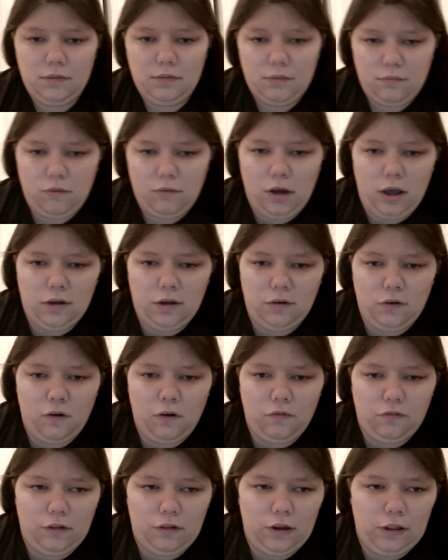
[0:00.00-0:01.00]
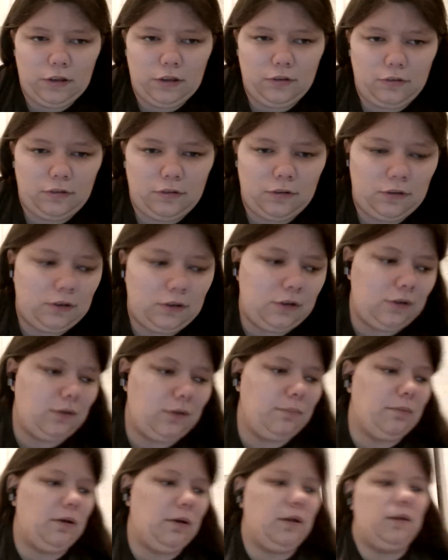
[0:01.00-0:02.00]
well, I don't know if Lydia's still here,
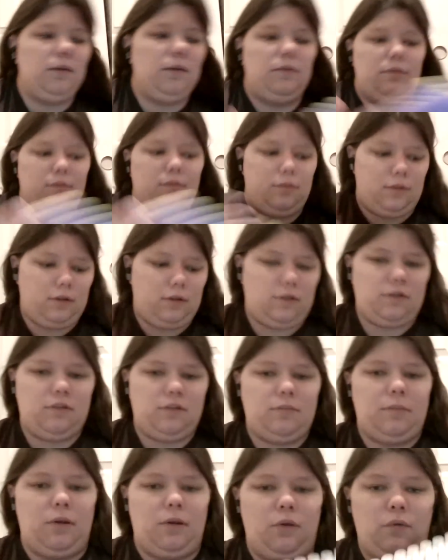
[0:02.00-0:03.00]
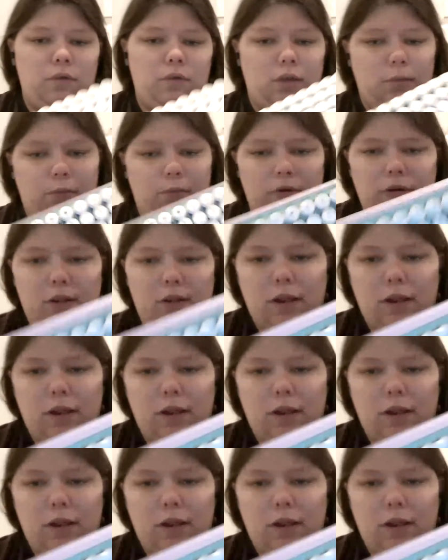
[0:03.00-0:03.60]
but this is my new keyboard